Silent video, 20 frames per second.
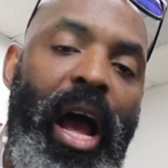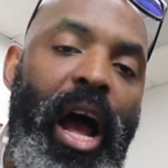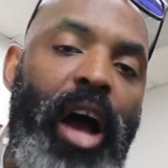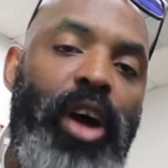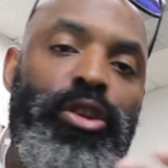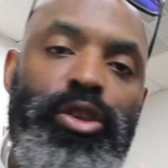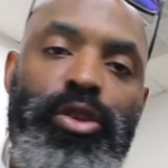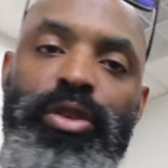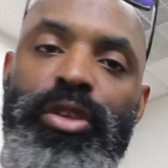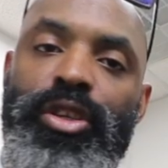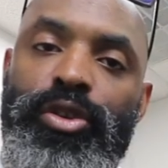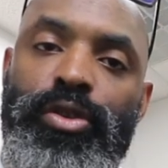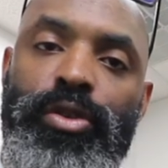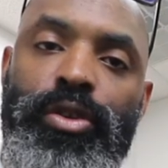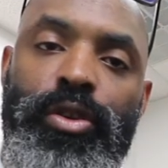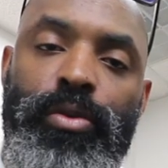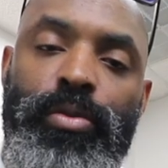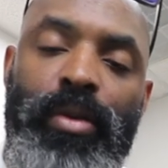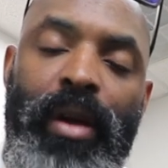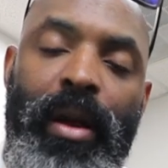I'll use a
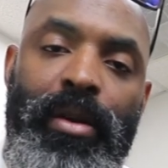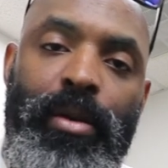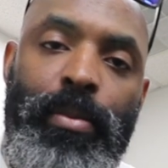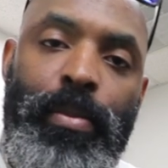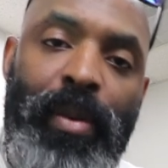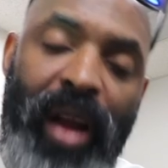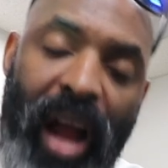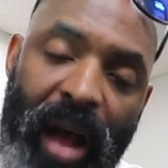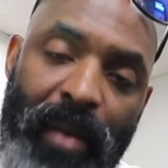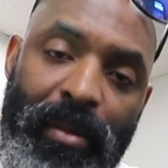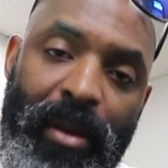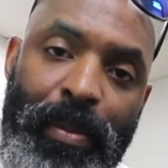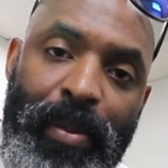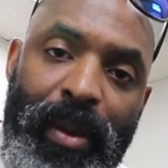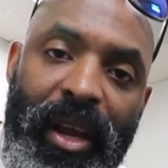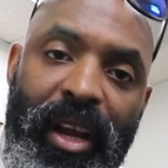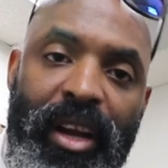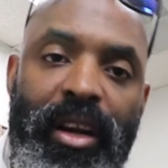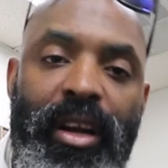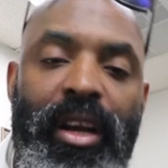YouTube random comment
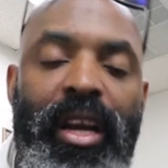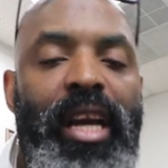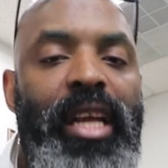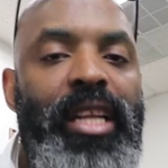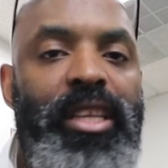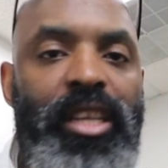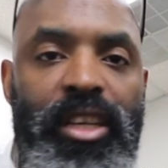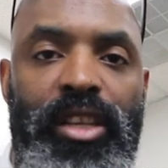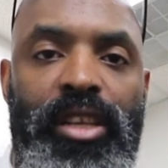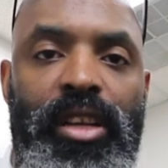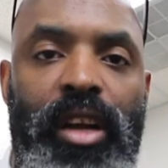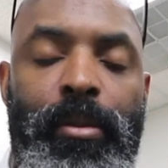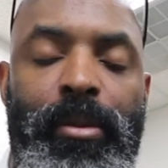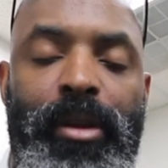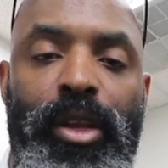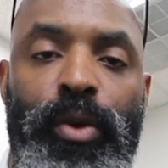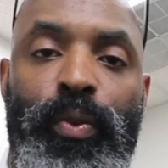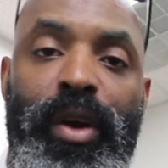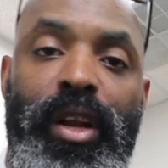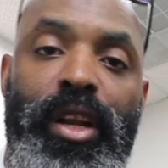picker to determine
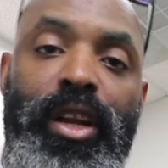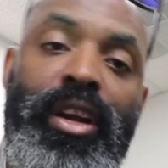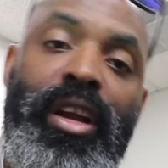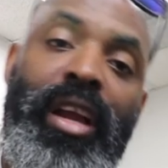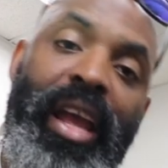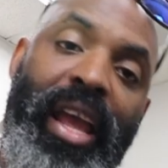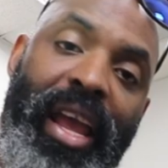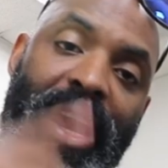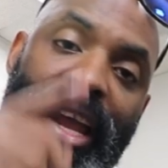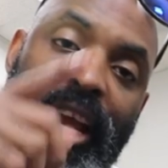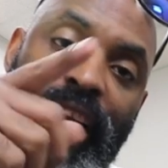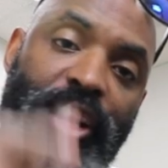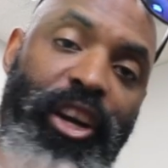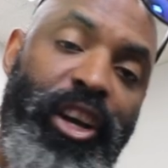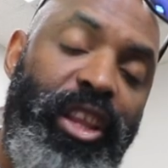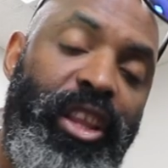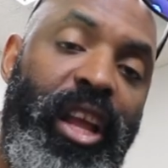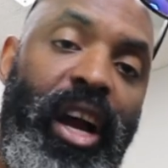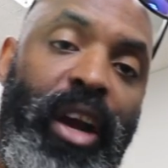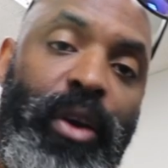the winner.
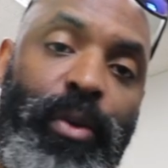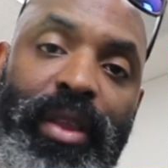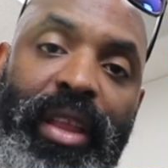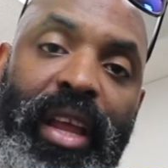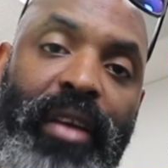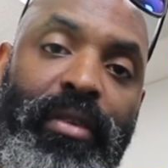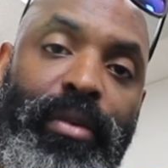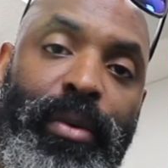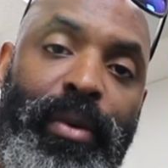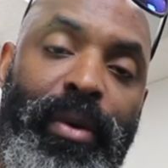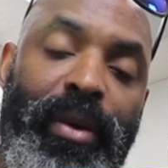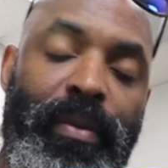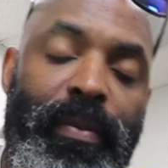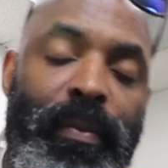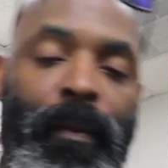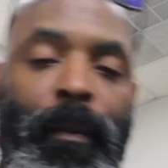Good luck with everyone.